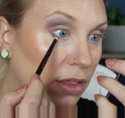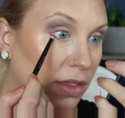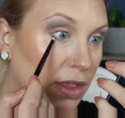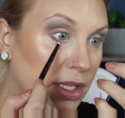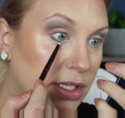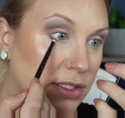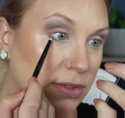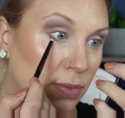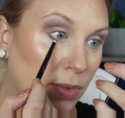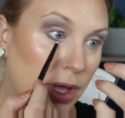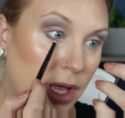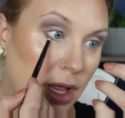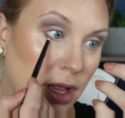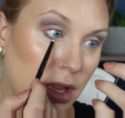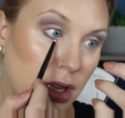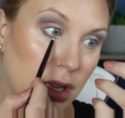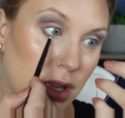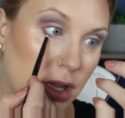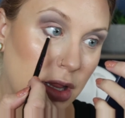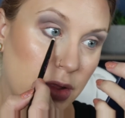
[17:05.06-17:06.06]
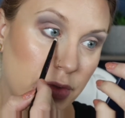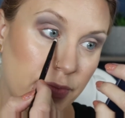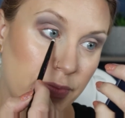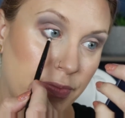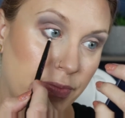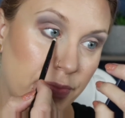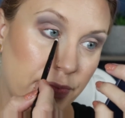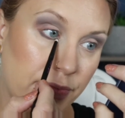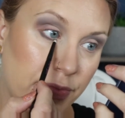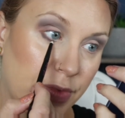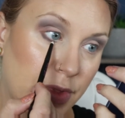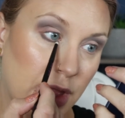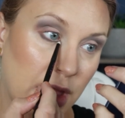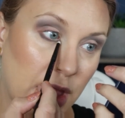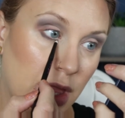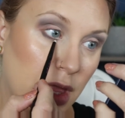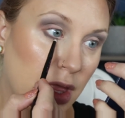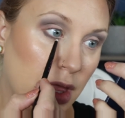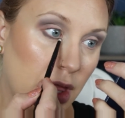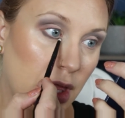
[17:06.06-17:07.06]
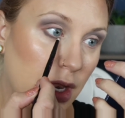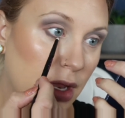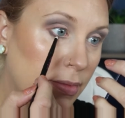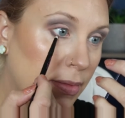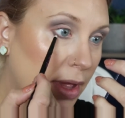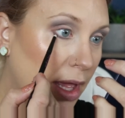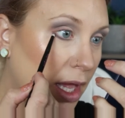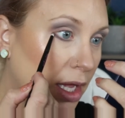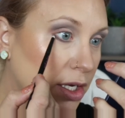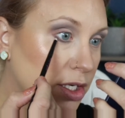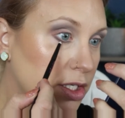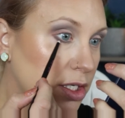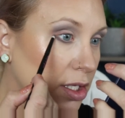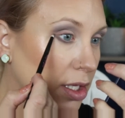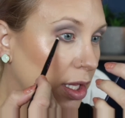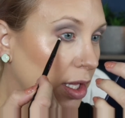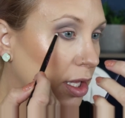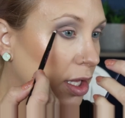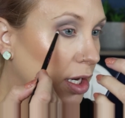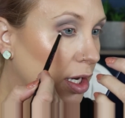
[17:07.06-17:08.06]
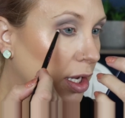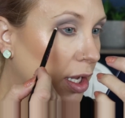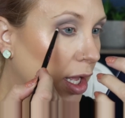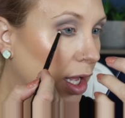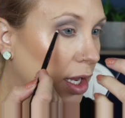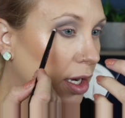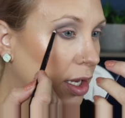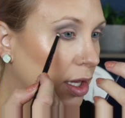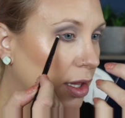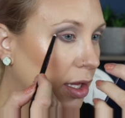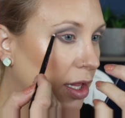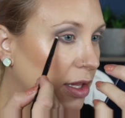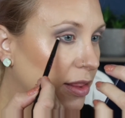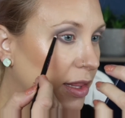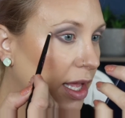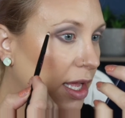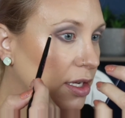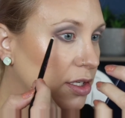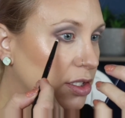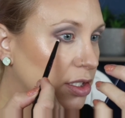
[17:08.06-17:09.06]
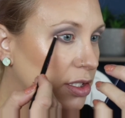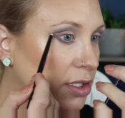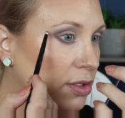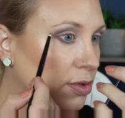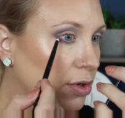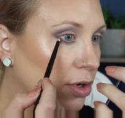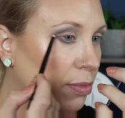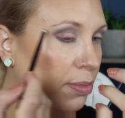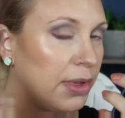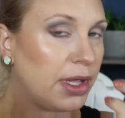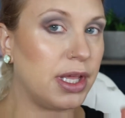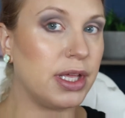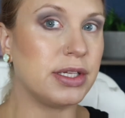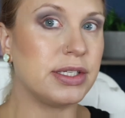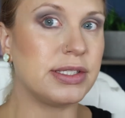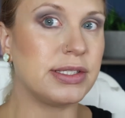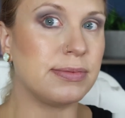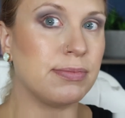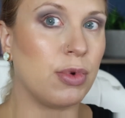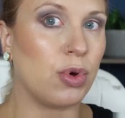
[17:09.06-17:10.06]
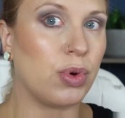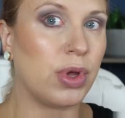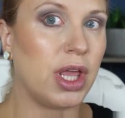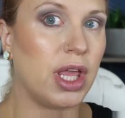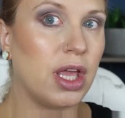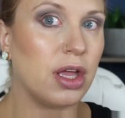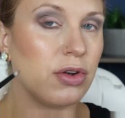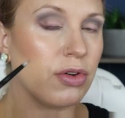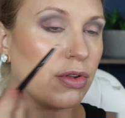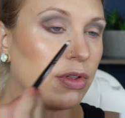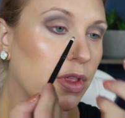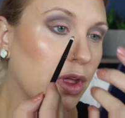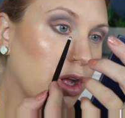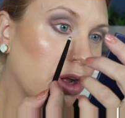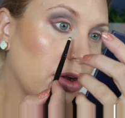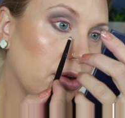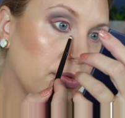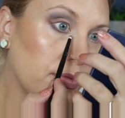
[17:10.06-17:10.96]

as well. I'm actually gonna kind of let that just sort of be smoky under there.